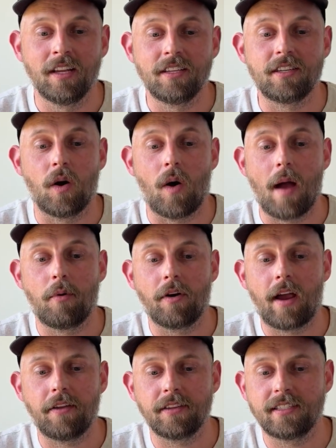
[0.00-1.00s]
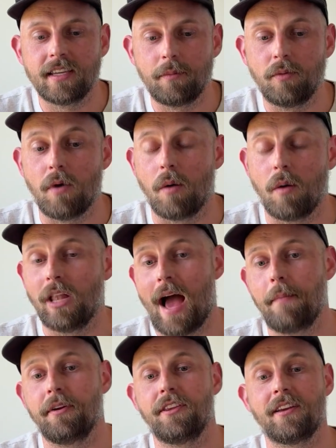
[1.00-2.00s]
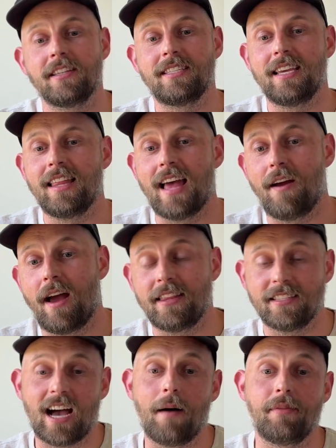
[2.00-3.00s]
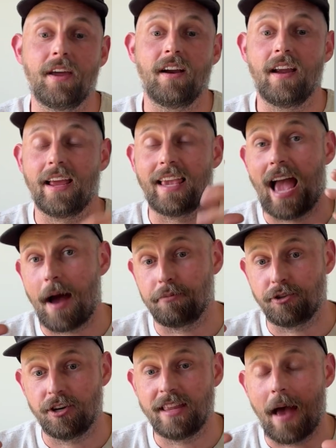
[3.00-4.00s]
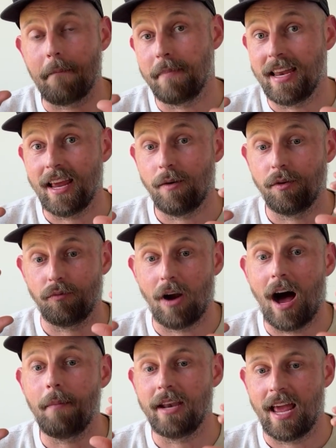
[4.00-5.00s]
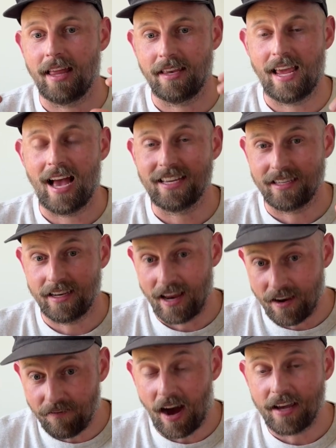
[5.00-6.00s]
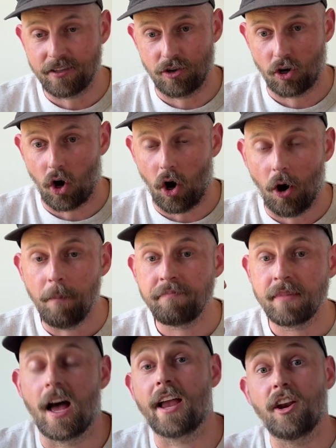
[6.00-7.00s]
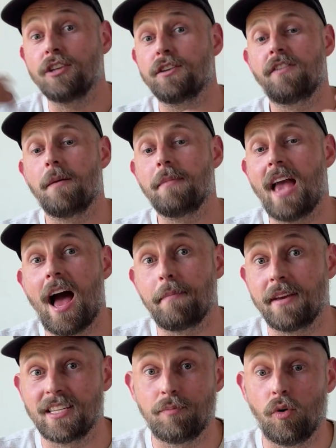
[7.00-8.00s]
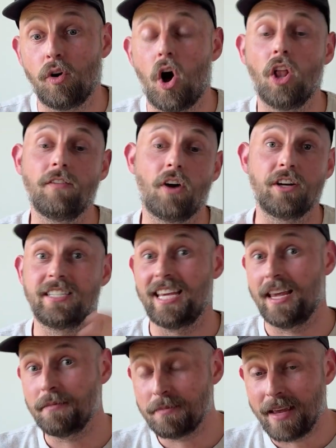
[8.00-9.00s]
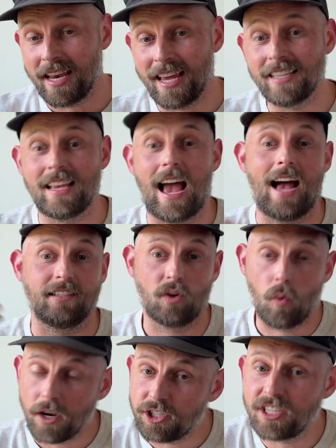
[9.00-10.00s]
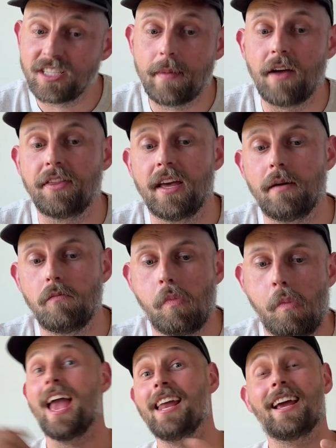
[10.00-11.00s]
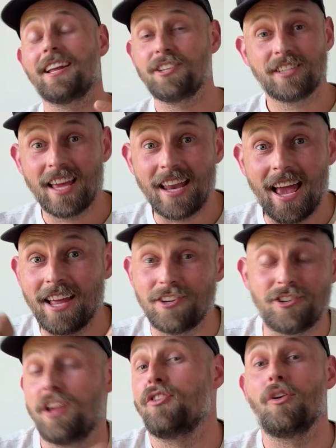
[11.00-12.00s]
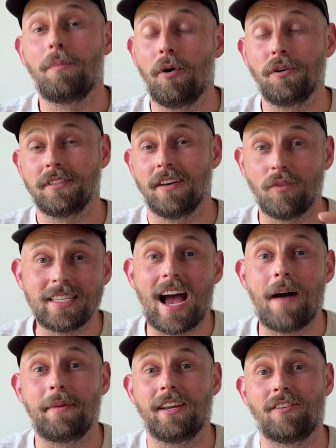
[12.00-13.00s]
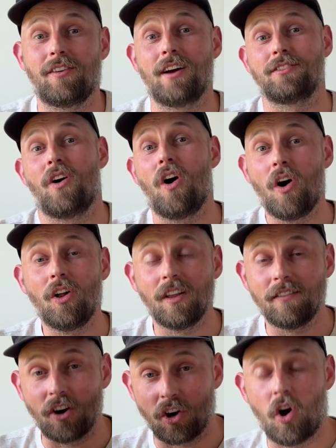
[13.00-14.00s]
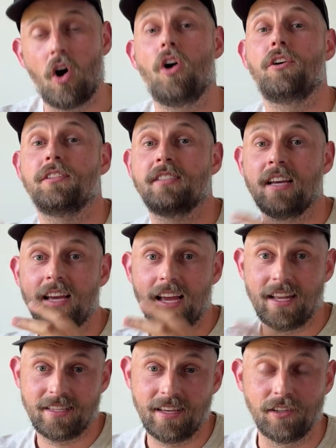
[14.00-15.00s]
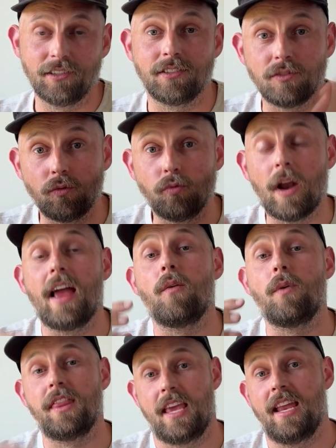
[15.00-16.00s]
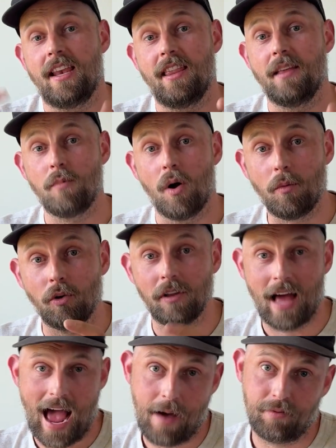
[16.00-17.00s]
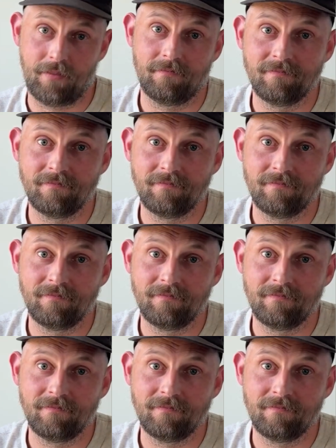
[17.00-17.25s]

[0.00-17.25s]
So I broke out the Sybill mobile app, and you can see that at the top there, it captured that meeting with Rob and Anthony as an advisor call. I can also, from the app, explore all of our team's meetings, ask questions about them, and I can just get a general pulse of what's happening across all of our calls and deals right within the mobile app.